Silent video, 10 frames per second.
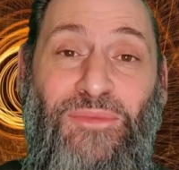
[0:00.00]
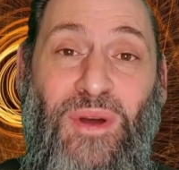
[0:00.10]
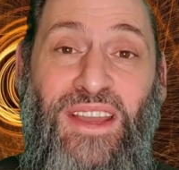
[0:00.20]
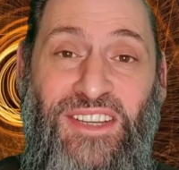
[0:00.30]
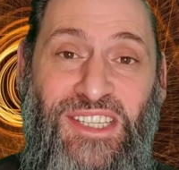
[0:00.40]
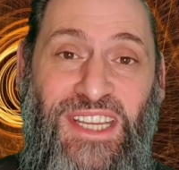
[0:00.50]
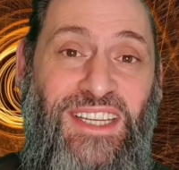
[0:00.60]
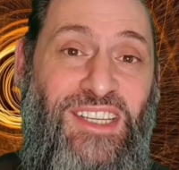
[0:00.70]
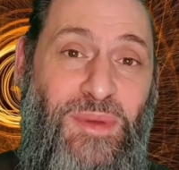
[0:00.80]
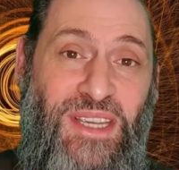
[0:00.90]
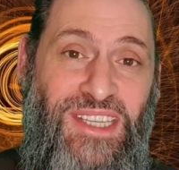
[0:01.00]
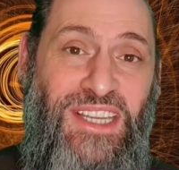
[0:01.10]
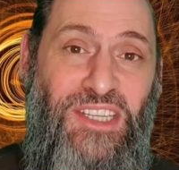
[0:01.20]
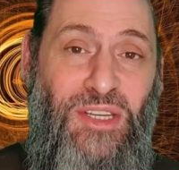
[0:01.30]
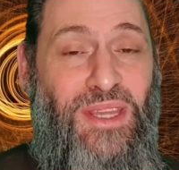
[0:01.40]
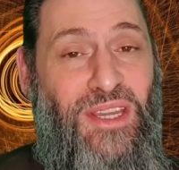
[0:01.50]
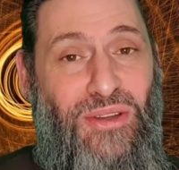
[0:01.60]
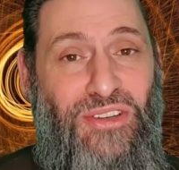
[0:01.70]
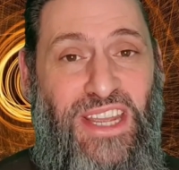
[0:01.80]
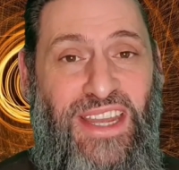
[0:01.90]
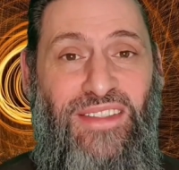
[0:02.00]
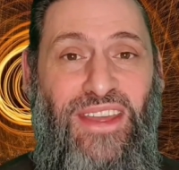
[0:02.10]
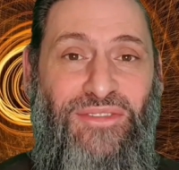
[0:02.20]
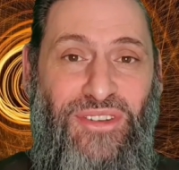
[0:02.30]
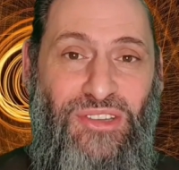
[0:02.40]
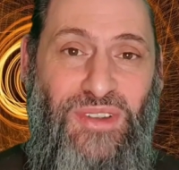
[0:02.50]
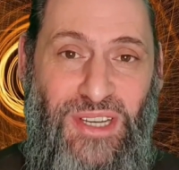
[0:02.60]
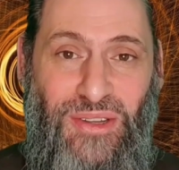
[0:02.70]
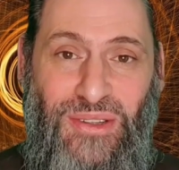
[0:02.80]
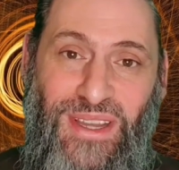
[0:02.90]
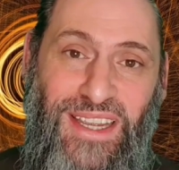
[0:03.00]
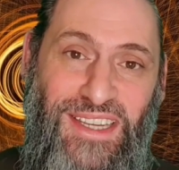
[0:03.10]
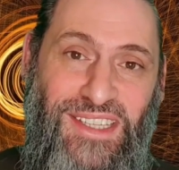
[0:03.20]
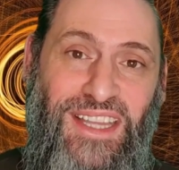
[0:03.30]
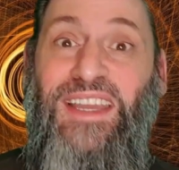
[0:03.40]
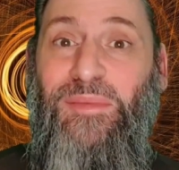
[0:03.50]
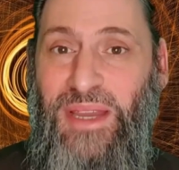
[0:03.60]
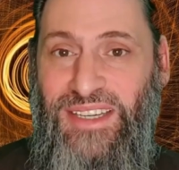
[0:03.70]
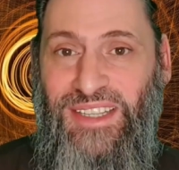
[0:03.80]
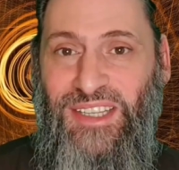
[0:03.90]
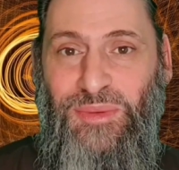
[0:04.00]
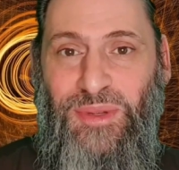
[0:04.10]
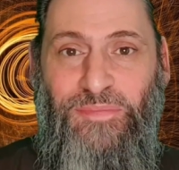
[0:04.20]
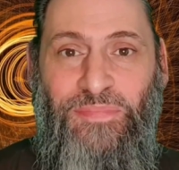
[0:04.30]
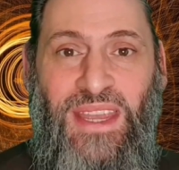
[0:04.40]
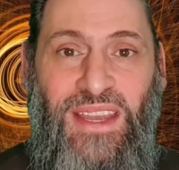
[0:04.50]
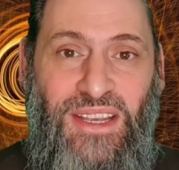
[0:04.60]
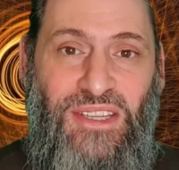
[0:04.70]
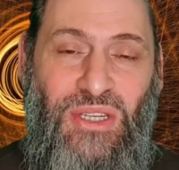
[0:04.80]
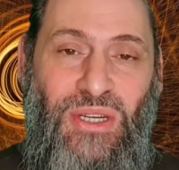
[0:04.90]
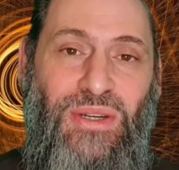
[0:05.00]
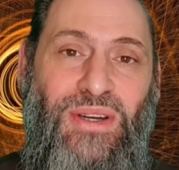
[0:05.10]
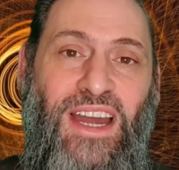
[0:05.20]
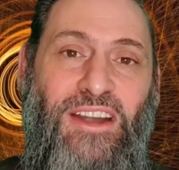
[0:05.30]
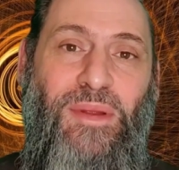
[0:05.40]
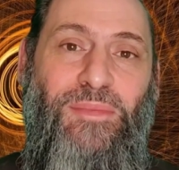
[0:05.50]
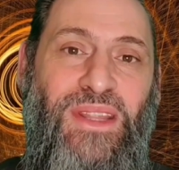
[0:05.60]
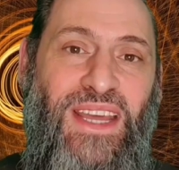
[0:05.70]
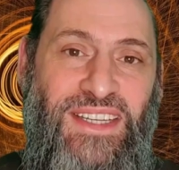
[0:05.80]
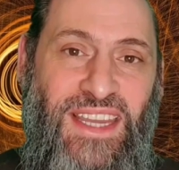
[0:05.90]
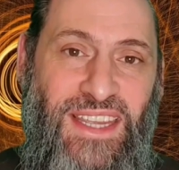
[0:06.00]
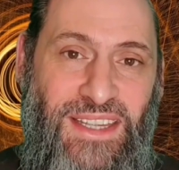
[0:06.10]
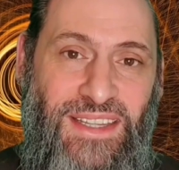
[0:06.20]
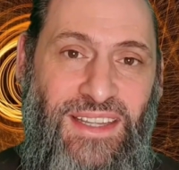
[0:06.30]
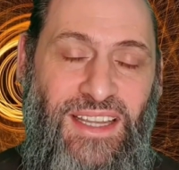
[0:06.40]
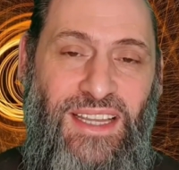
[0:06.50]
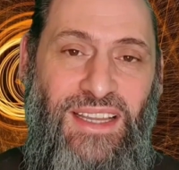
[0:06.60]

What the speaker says: what I just said doesn't make sense to you, then go and check out that first video, I guess, and then come back to this one. So I remember that day